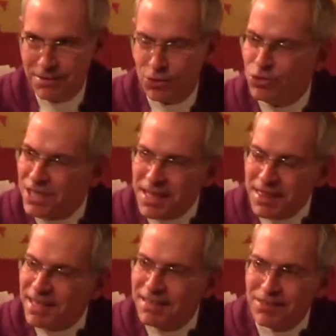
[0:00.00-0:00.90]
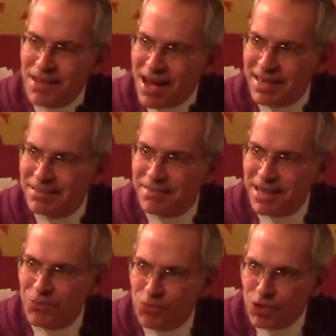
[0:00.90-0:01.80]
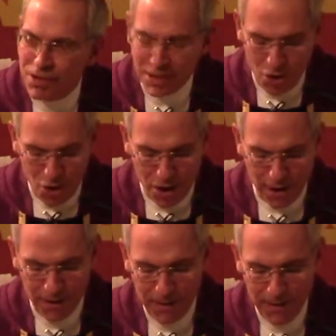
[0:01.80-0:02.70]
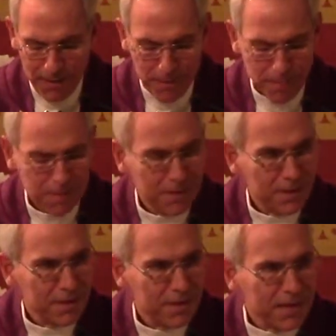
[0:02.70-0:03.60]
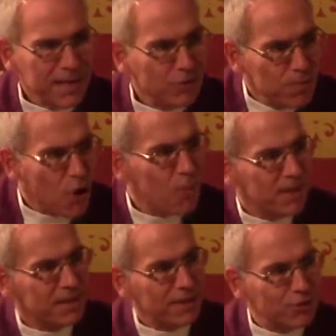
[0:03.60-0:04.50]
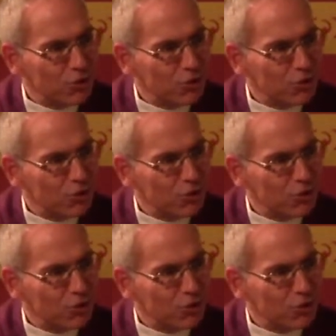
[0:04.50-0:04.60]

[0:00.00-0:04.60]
to see things not as they really are. Each moment that is